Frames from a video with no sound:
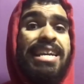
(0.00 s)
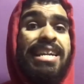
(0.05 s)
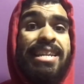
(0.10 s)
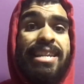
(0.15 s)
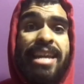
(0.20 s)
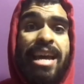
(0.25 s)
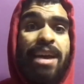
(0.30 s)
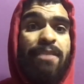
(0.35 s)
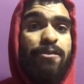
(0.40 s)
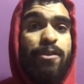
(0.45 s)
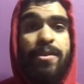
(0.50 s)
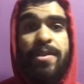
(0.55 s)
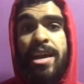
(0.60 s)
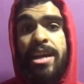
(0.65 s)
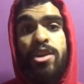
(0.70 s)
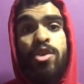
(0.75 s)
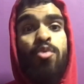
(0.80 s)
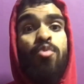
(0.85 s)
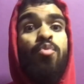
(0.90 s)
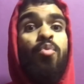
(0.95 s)
endeavor
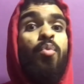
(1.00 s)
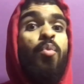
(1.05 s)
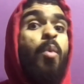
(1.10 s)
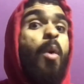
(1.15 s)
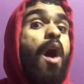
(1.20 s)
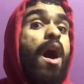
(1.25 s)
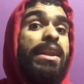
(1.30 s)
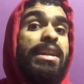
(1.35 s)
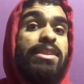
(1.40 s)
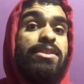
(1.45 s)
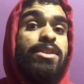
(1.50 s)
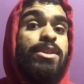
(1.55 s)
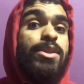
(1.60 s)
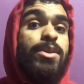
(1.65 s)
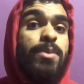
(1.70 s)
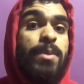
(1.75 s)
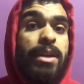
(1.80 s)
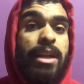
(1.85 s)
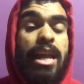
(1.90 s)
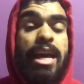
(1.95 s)
that you wanted to
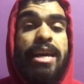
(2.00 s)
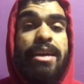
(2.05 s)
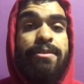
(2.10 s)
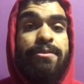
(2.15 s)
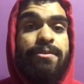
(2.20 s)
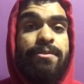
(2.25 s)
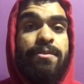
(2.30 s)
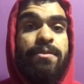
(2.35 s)
do in life.